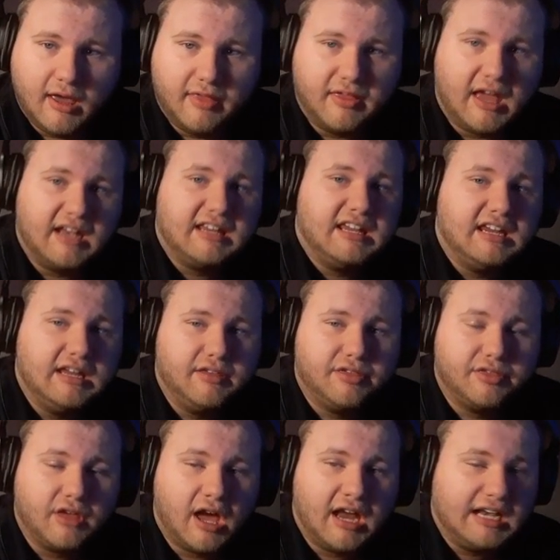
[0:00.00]
that he
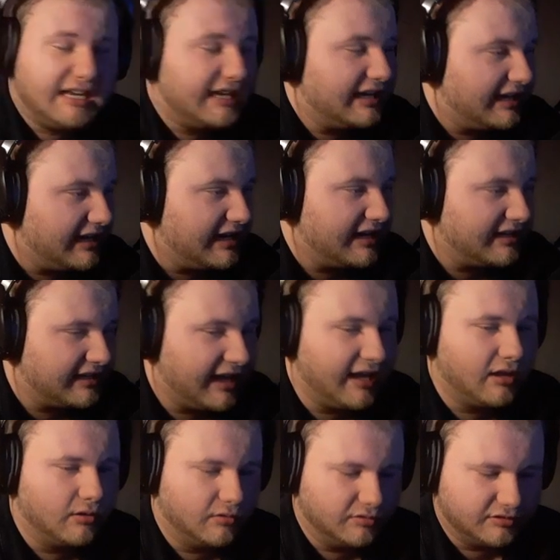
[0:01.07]
thought he
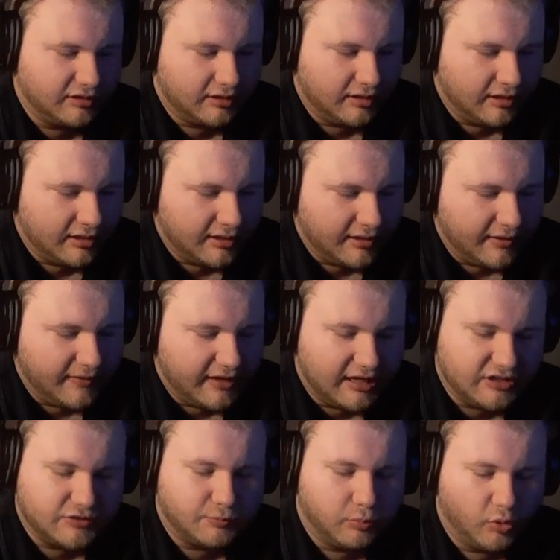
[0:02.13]
killed.
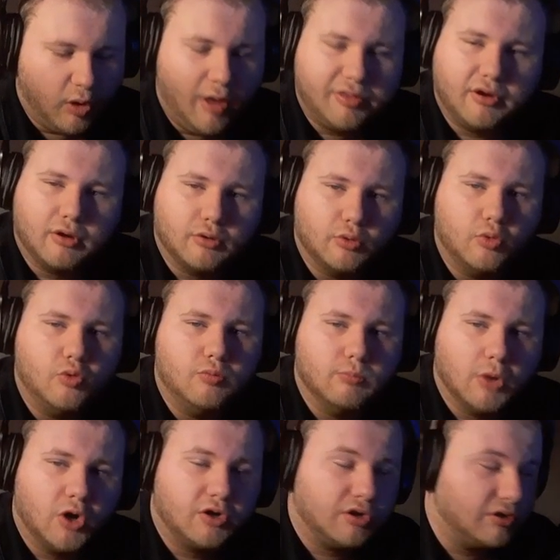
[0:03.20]
His brother who
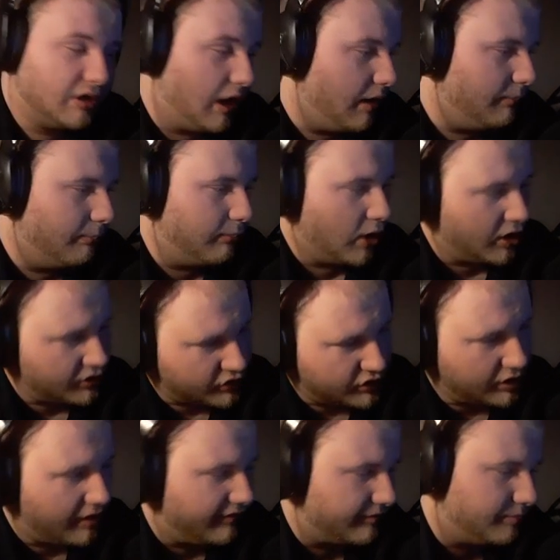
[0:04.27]
murdered a bunch
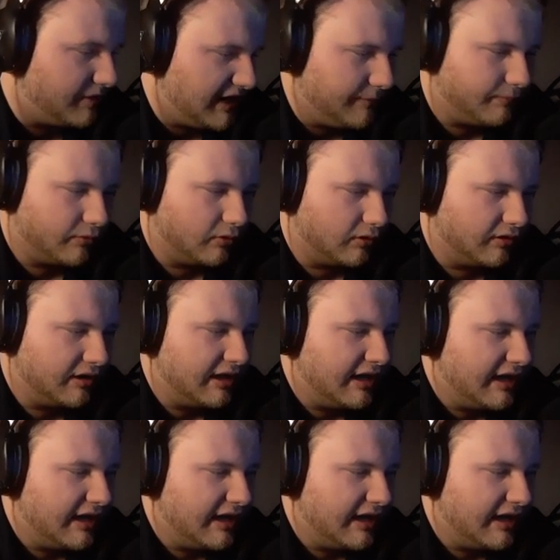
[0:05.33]
of people,